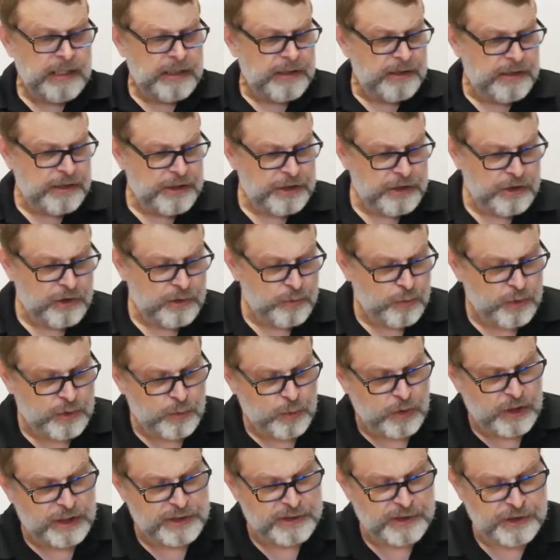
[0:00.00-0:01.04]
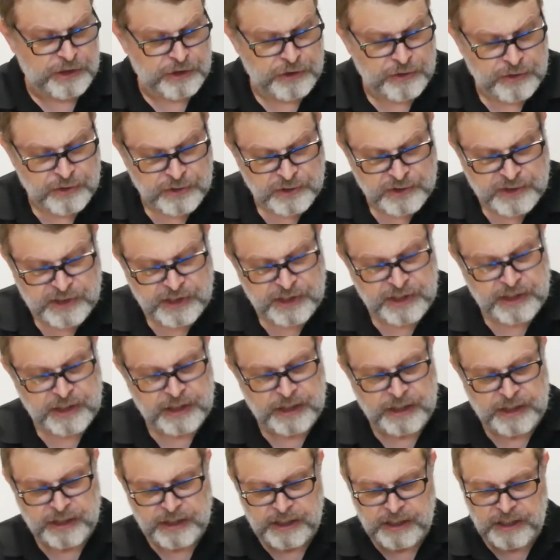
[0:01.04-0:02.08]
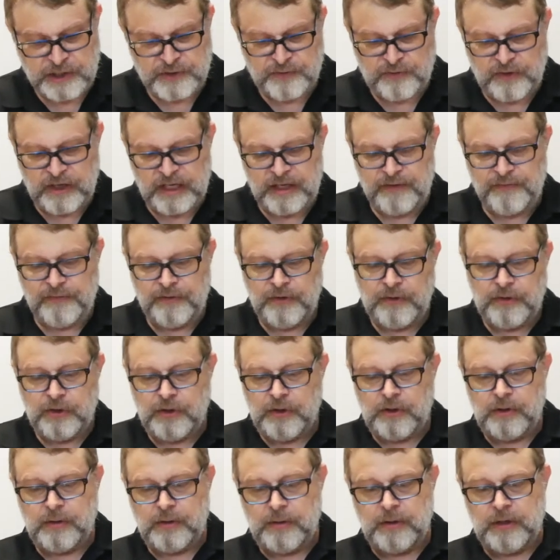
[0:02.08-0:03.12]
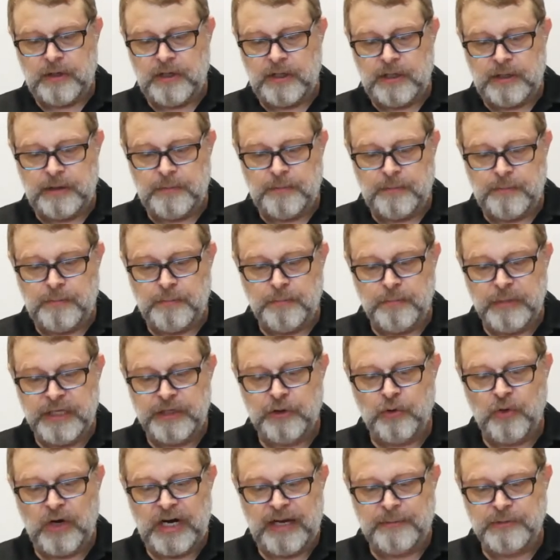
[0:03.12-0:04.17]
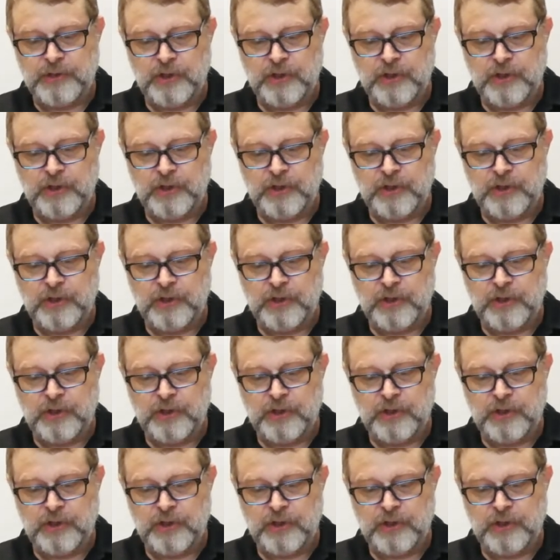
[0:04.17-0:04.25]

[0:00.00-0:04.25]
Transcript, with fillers: then you would want to use the uh, S five uh, Mid-Grab